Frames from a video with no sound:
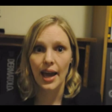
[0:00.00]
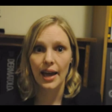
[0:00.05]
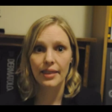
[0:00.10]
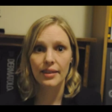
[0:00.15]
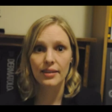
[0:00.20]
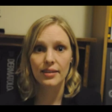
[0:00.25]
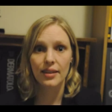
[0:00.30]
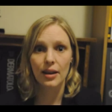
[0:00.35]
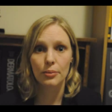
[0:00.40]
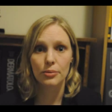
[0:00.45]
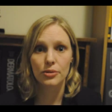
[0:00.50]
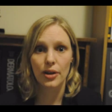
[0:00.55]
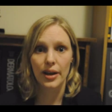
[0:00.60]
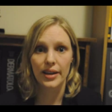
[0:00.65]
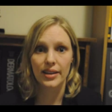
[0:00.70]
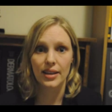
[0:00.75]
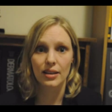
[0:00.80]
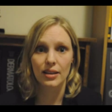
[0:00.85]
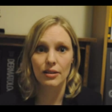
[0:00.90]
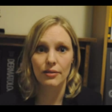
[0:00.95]
and this helps to
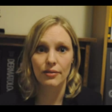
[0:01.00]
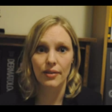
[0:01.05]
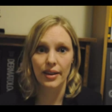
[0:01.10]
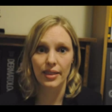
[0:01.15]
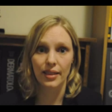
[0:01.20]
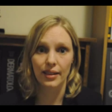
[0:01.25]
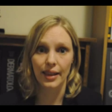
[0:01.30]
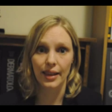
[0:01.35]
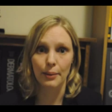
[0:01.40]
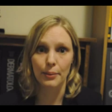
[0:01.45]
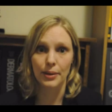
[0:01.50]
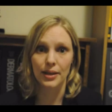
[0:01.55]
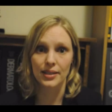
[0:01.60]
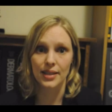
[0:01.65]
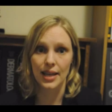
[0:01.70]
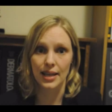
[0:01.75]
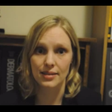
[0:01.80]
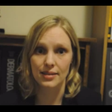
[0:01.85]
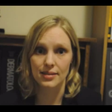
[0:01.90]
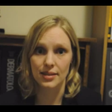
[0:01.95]
identify the lamina
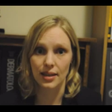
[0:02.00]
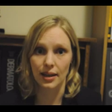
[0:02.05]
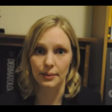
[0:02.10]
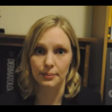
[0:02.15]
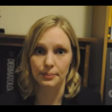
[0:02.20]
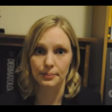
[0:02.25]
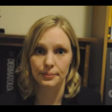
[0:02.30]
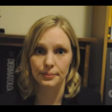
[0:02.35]
densa.